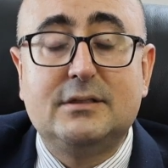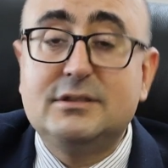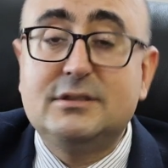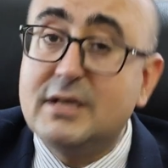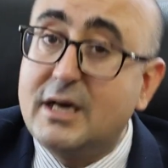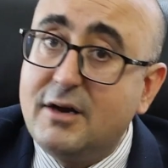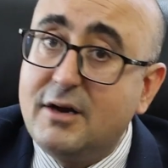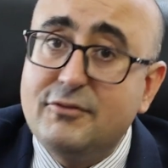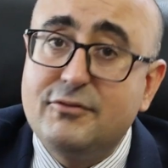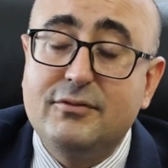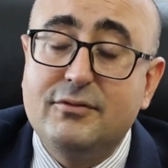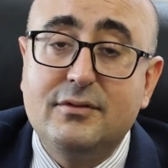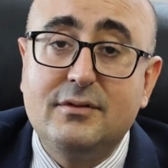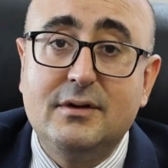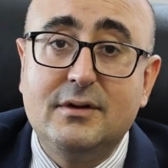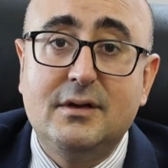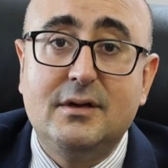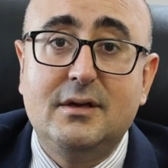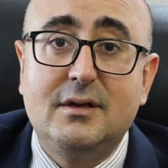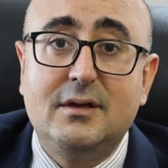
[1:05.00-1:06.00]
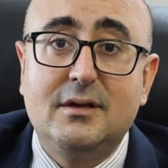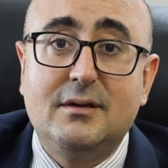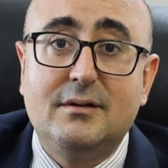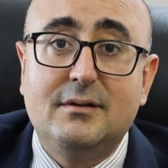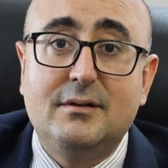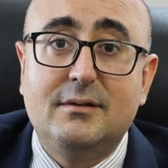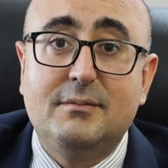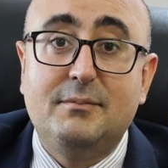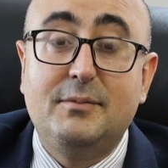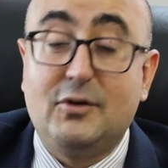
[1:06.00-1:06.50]
Tough
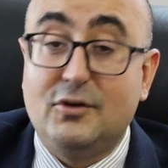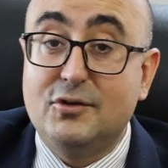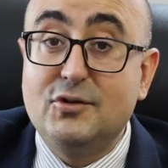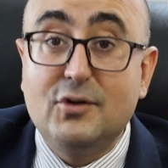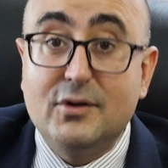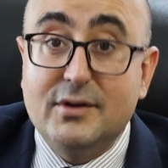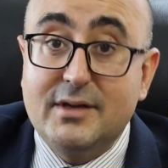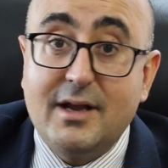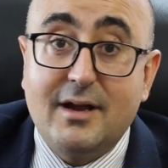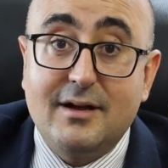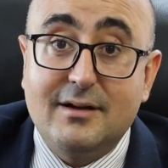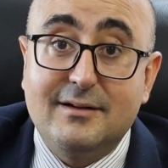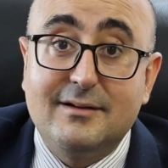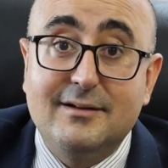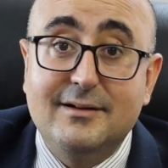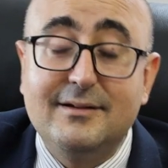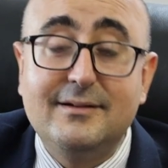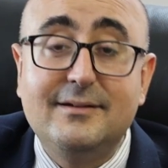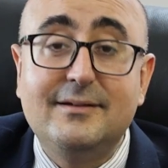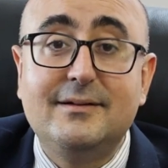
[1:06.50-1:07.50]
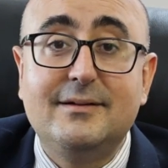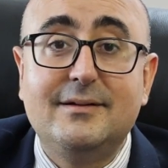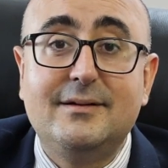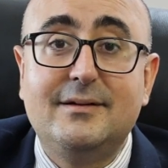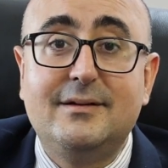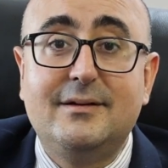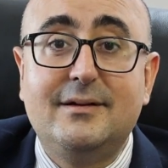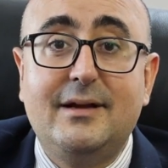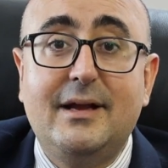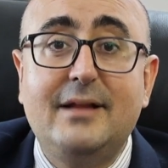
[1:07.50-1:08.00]
because you're young.
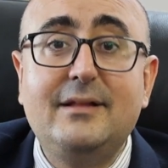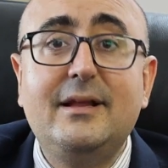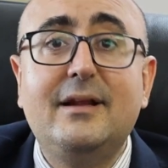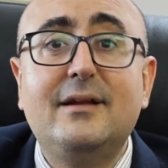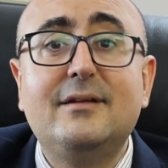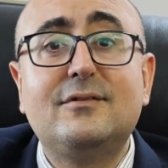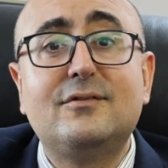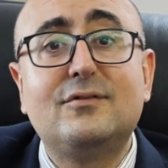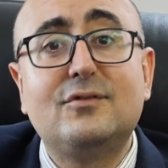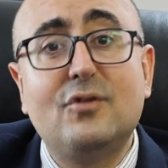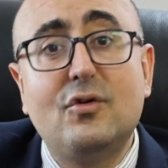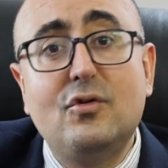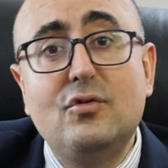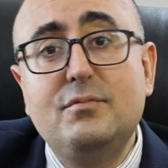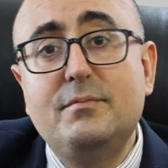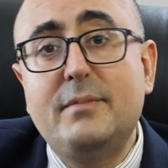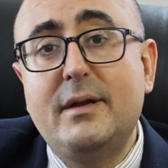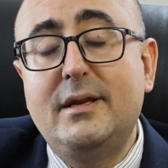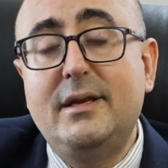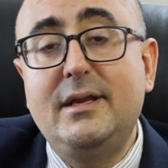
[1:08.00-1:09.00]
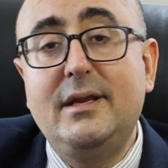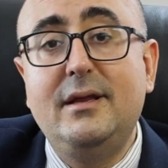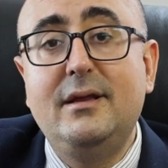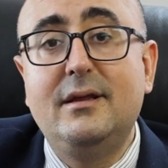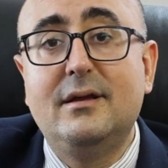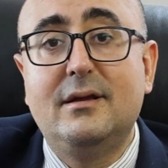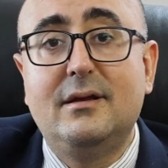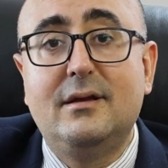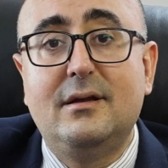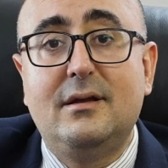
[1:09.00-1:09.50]
And there are so
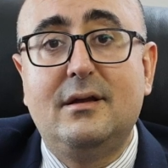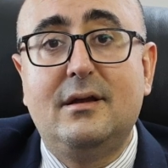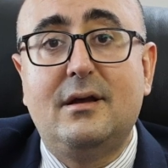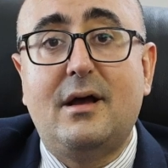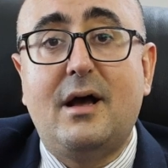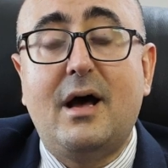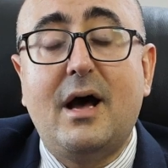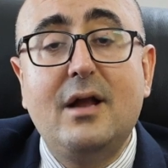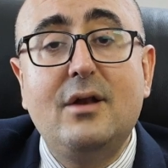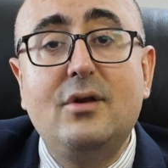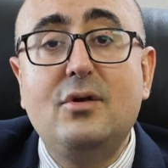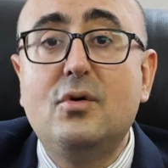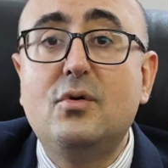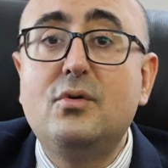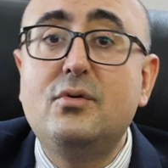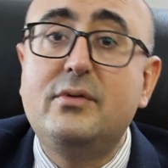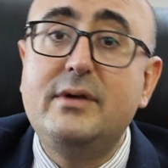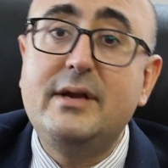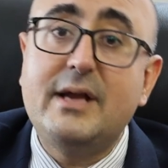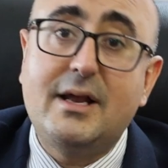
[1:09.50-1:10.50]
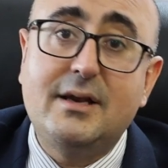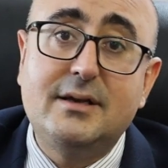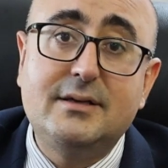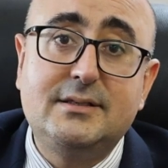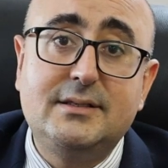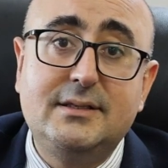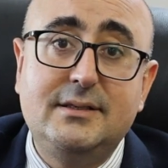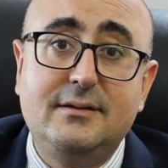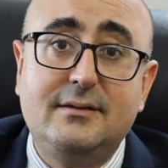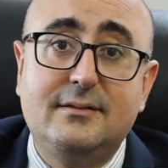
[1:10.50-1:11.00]
many unknown
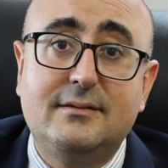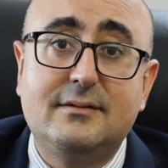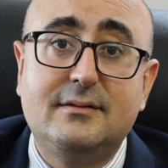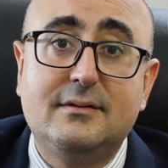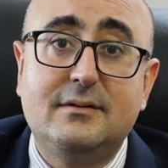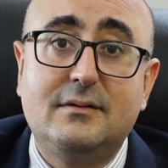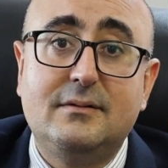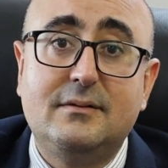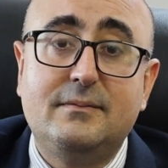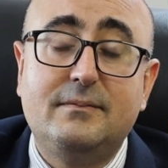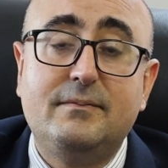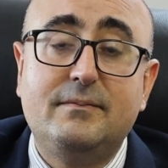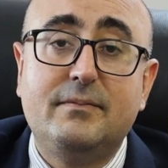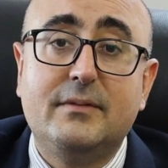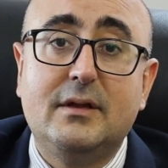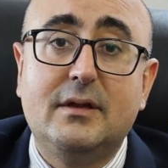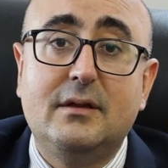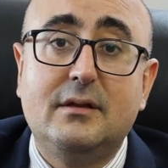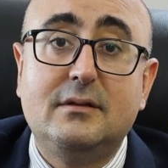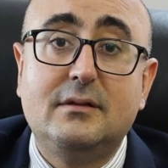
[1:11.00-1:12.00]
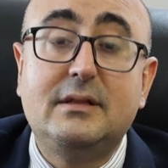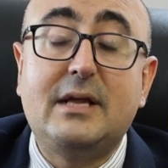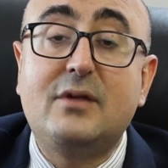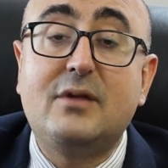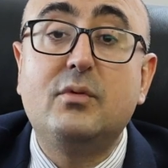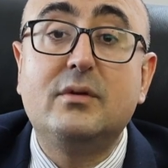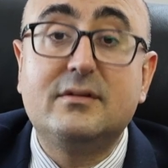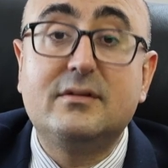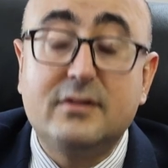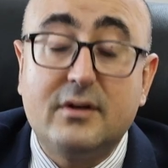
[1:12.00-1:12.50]
realities
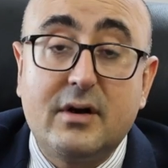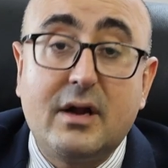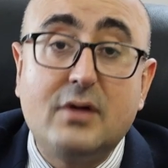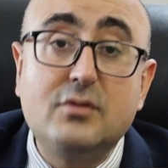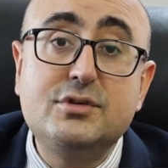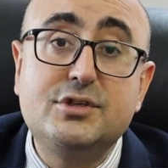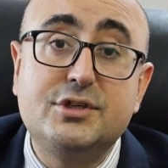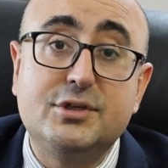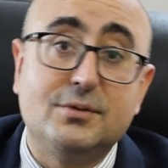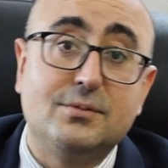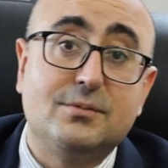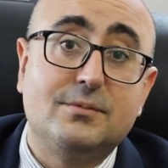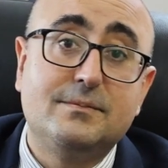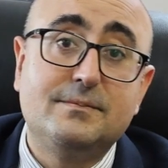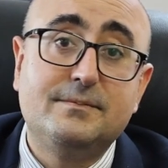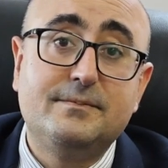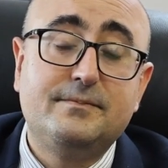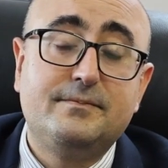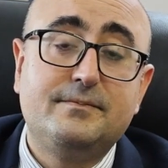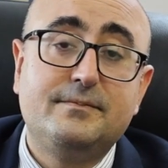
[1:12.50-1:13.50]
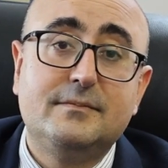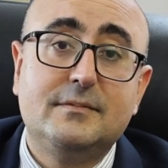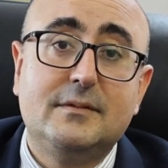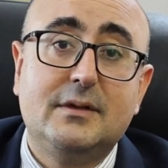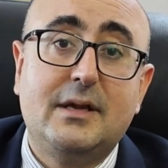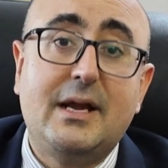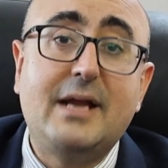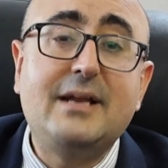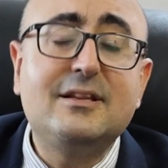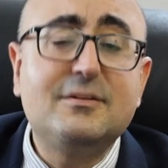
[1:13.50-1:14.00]
that will surround you.
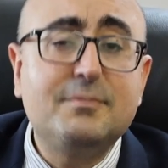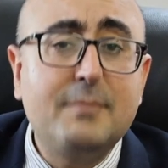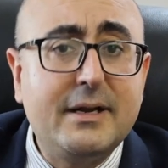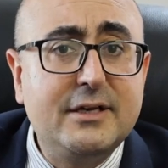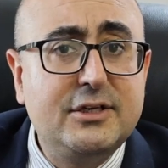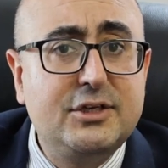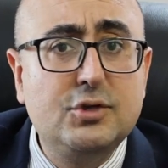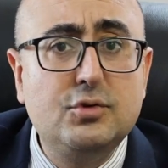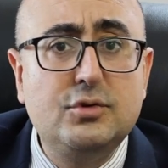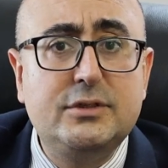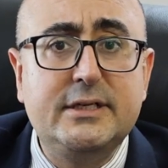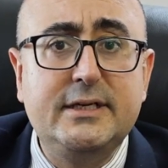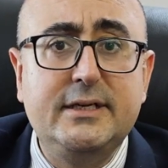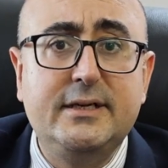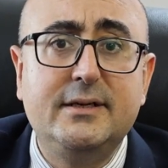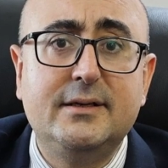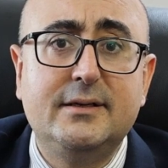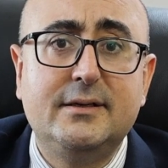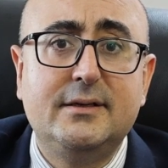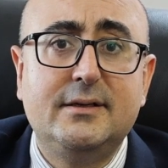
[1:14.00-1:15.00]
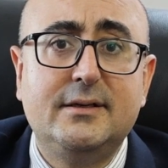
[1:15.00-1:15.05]
And it's my duty